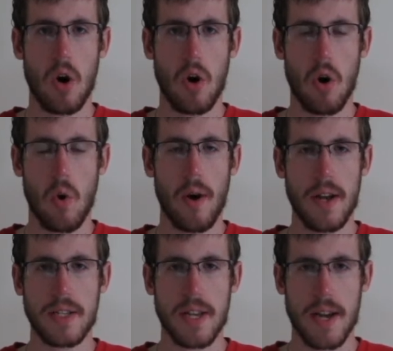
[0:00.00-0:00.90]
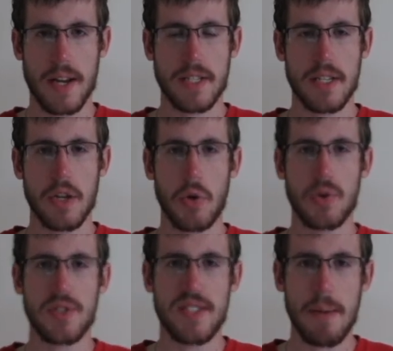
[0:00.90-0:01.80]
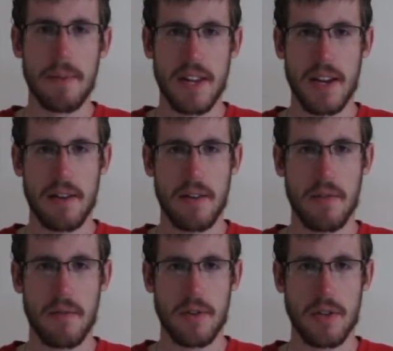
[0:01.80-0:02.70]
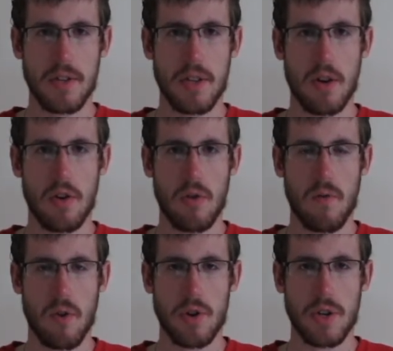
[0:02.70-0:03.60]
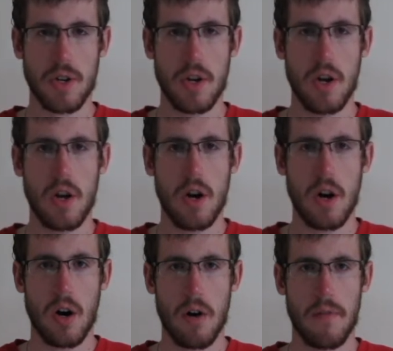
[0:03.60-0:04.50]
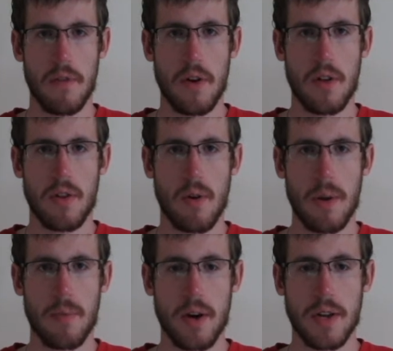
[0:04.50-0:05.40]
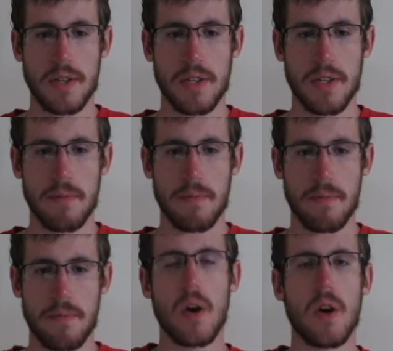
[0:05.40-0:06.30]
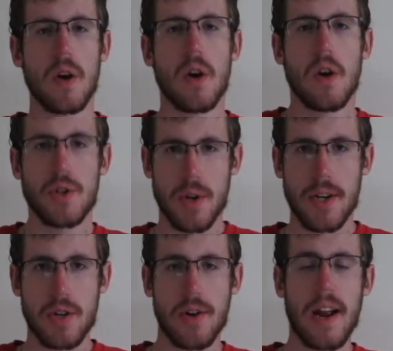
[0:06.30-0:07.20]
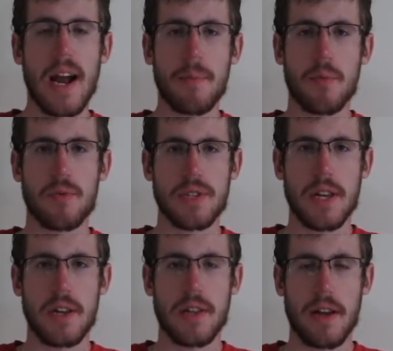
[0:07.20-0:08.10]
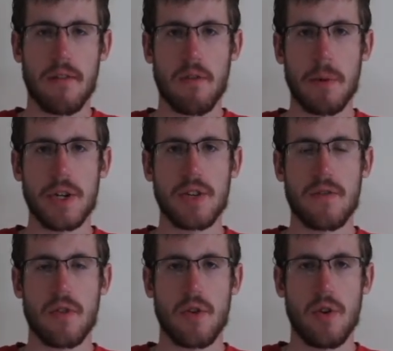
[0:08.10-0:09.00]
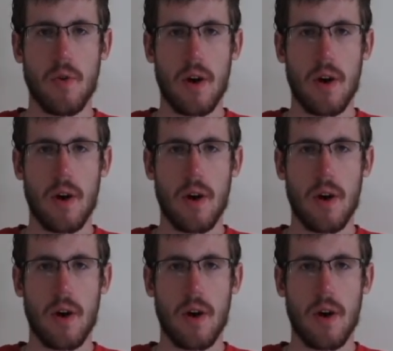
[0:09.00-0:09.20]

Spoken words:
OS X Yosemite, which is their new version of their operating system. So yesterday Apple presented the information for their new